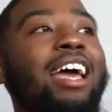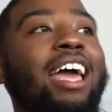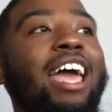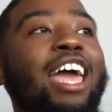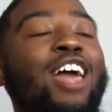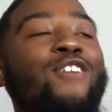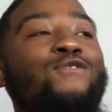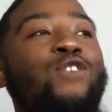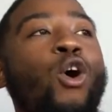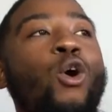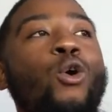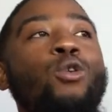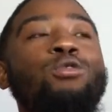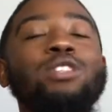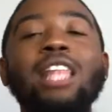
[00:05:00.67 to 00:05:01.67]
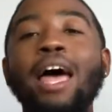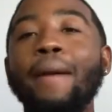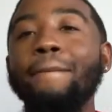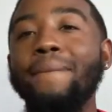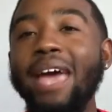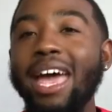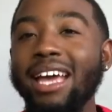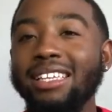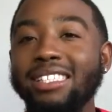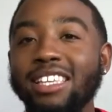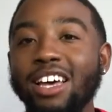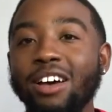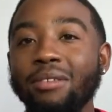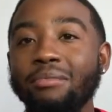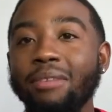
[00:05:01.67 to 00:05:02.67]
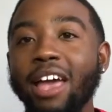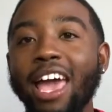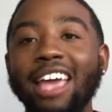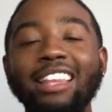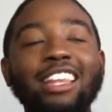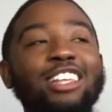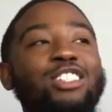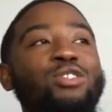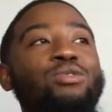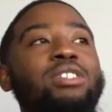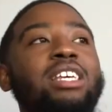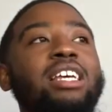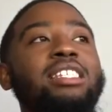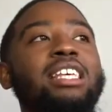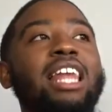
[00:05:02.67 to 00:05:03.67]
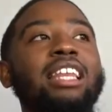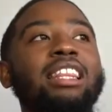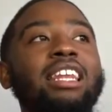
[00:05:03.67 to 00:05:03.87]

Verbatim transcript: it rolls like back some and then as soon as you get to like the